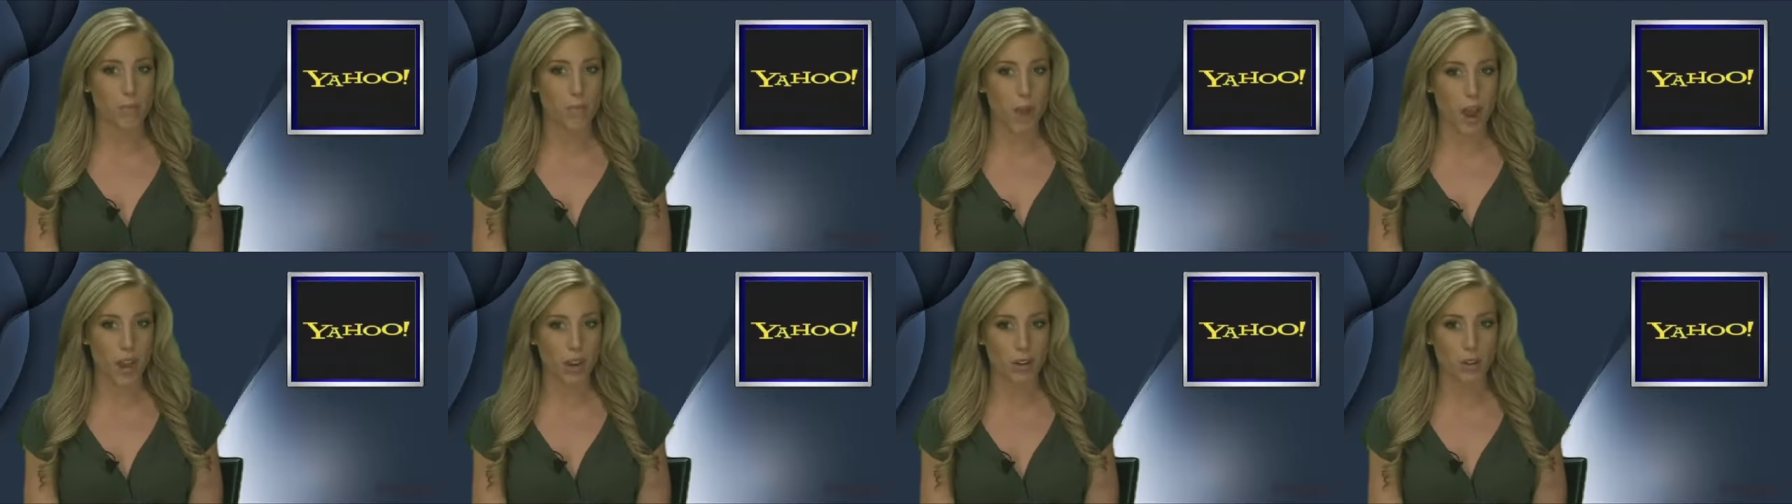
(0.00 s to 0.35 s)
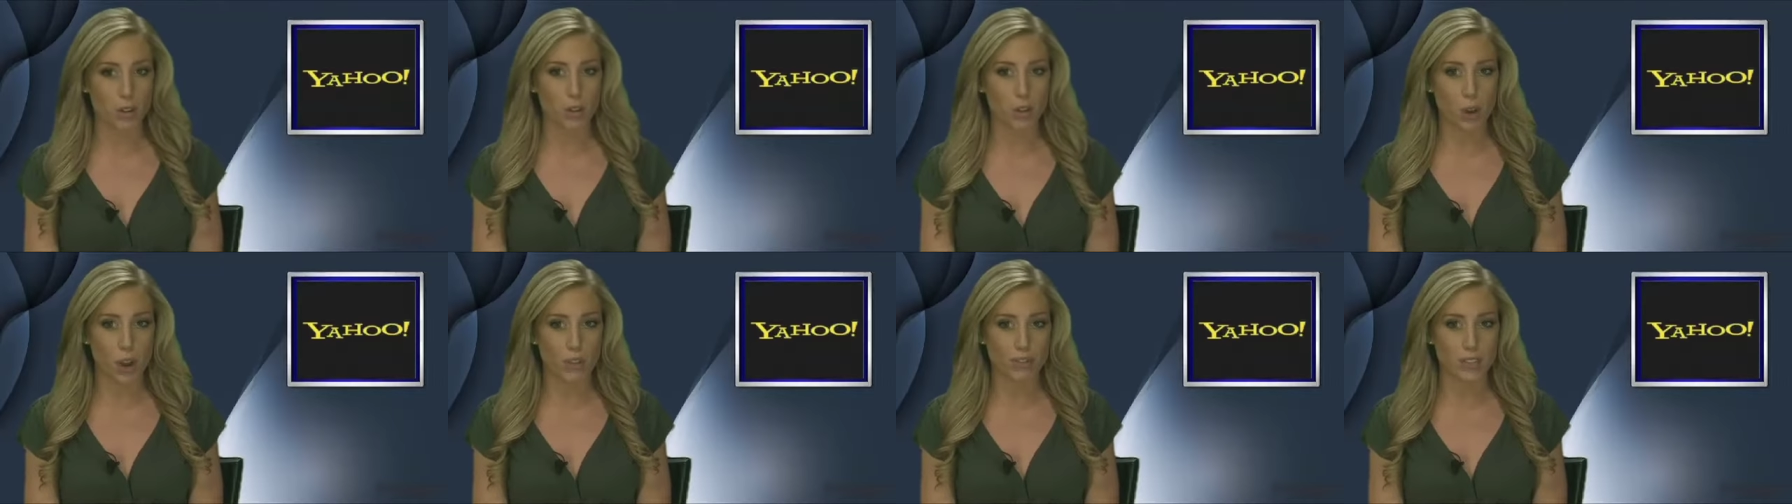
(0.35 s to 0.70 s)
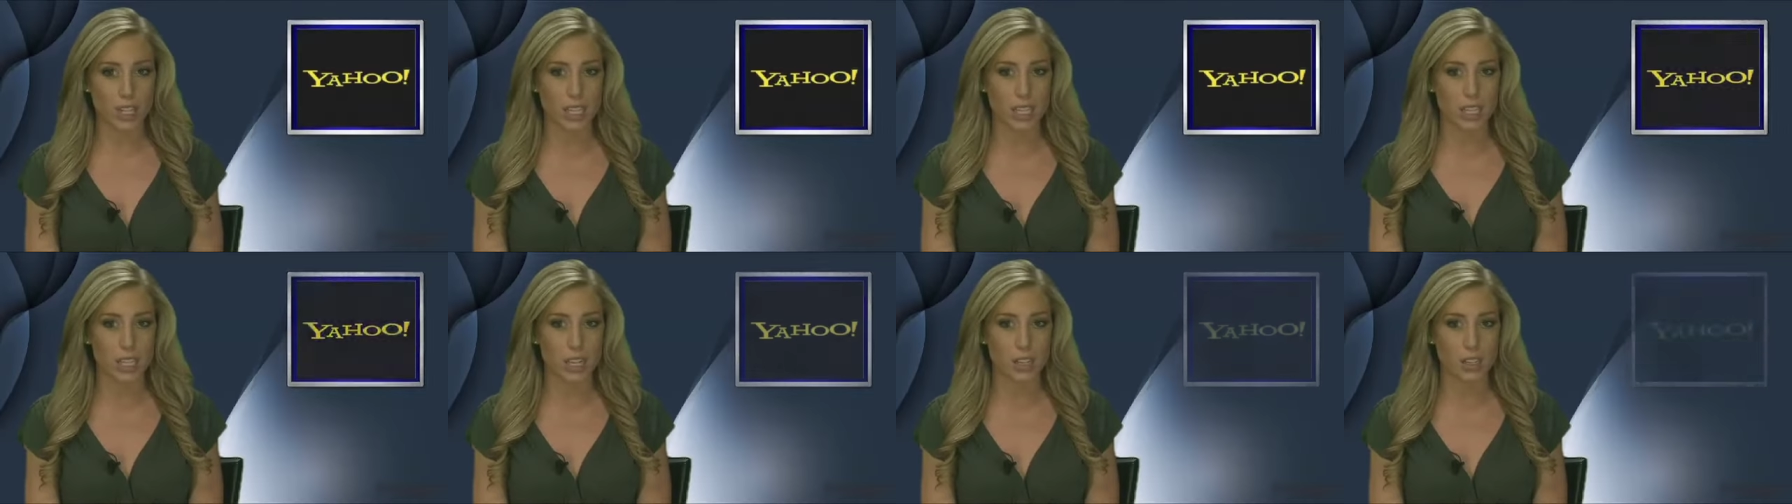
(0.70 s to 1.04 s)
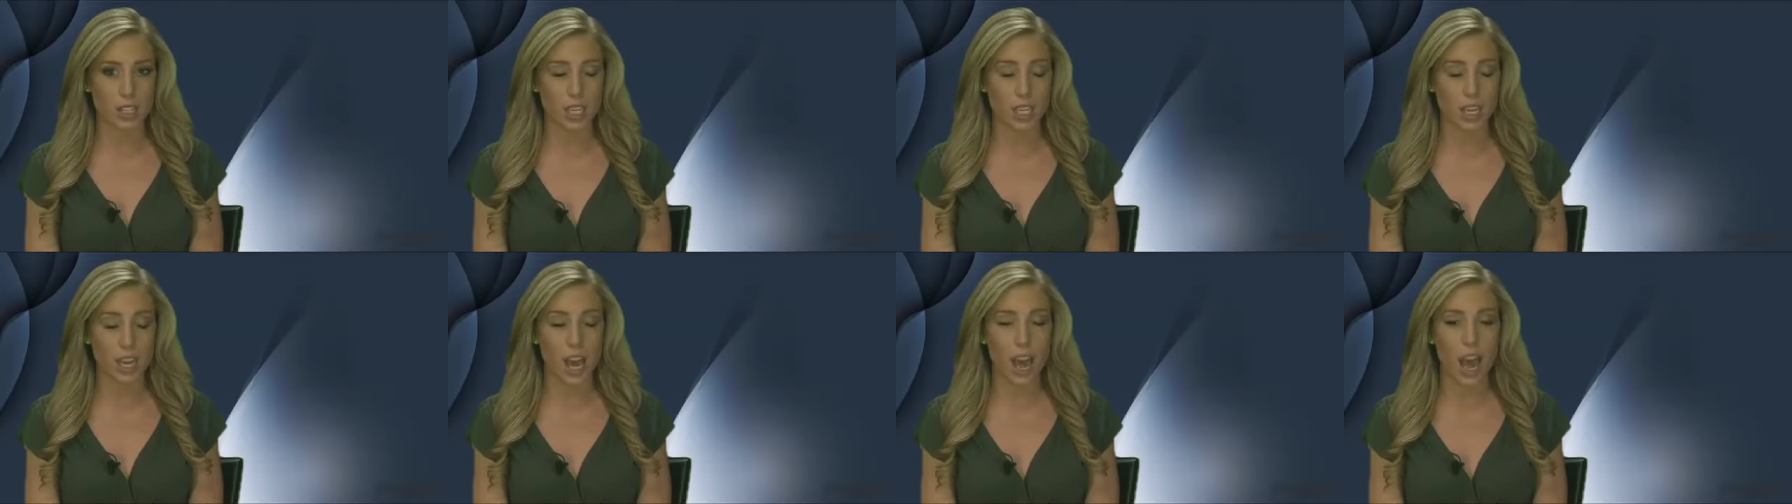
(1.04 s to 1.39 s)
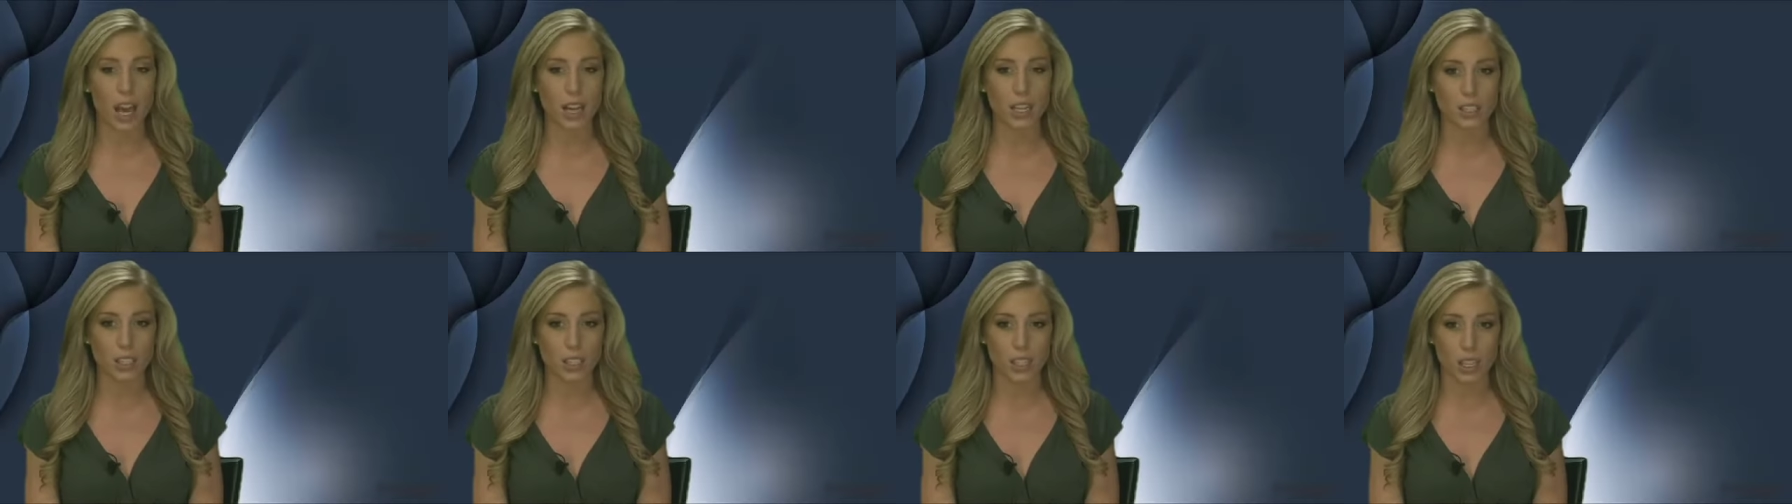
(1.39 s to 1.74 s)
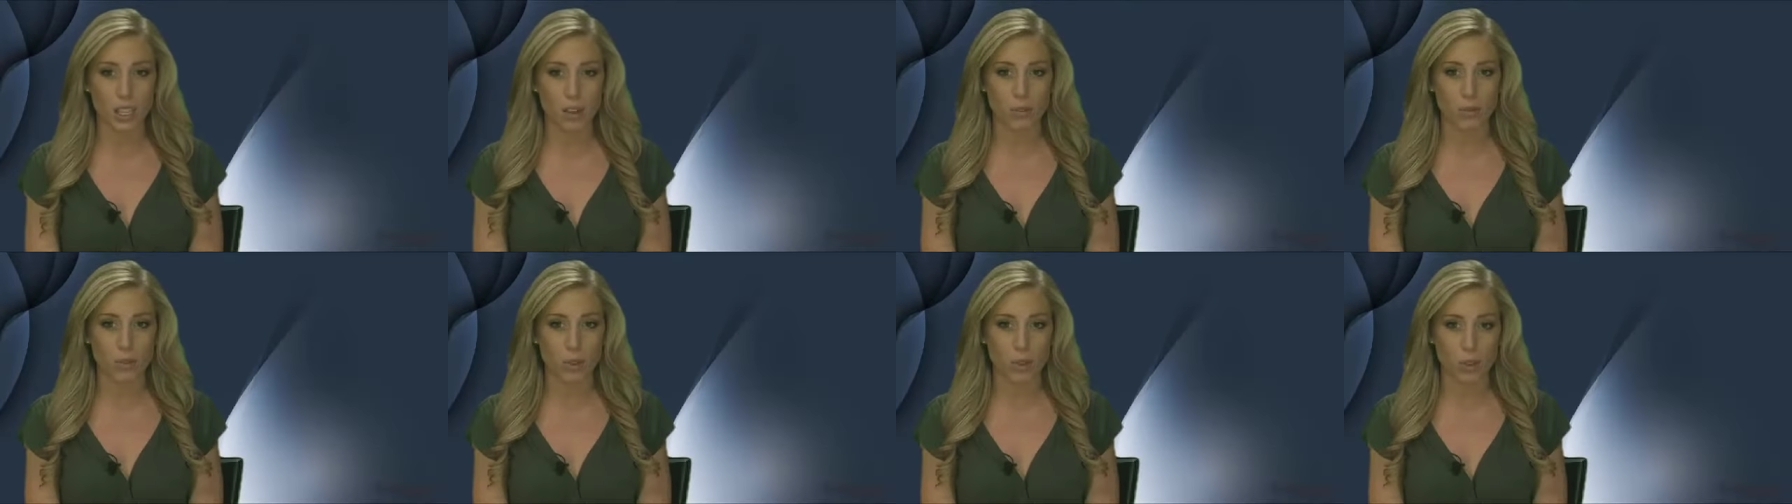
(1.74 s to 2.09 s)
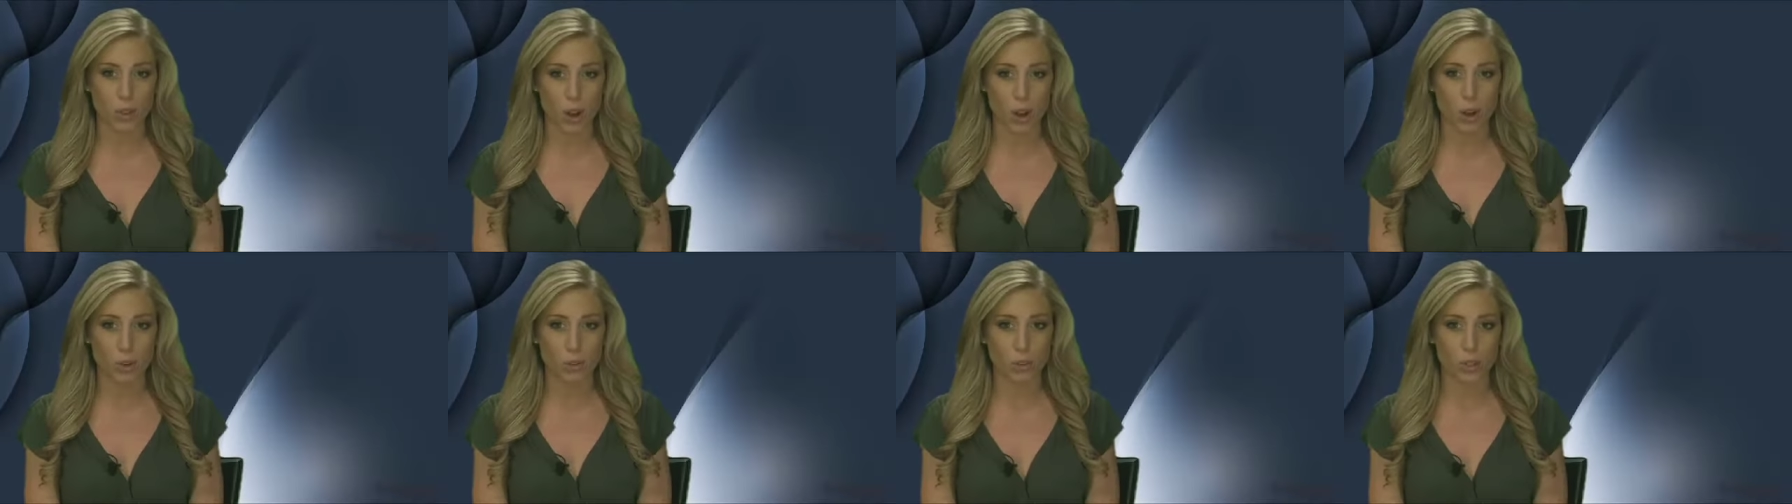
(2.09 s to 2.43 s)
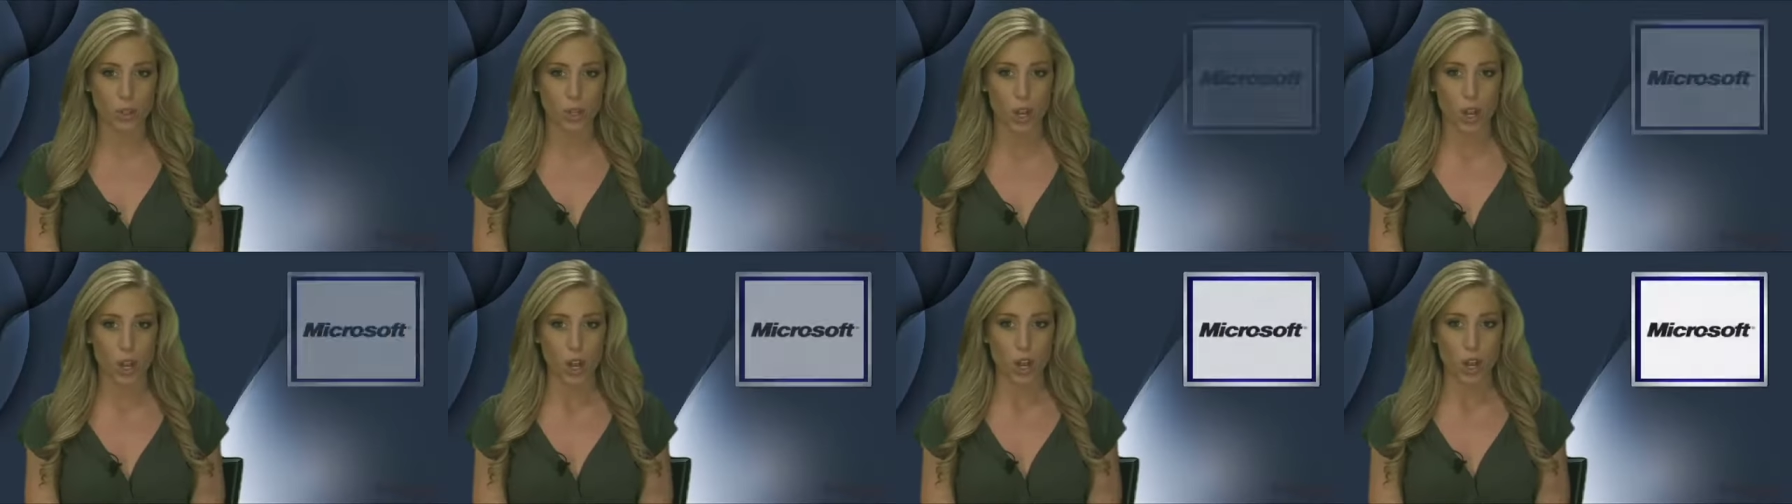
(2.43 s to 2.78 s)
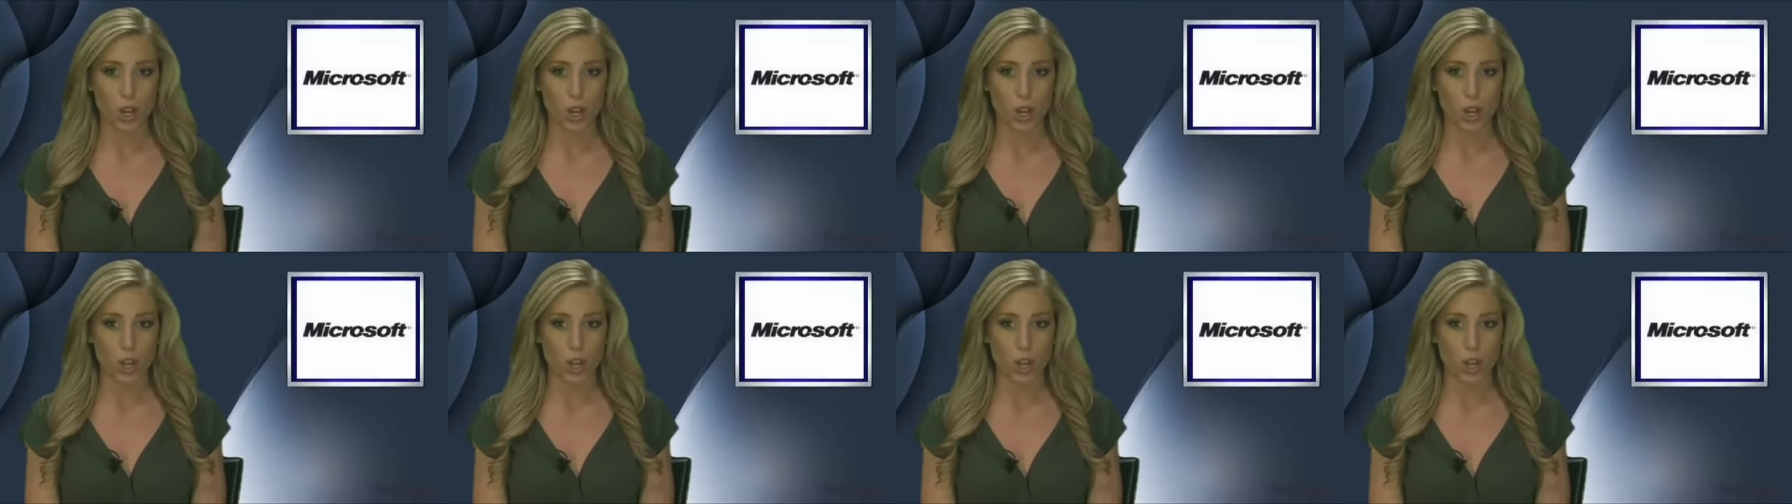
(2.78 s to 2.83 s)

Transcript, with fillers: Microsoft is yielding excellent results.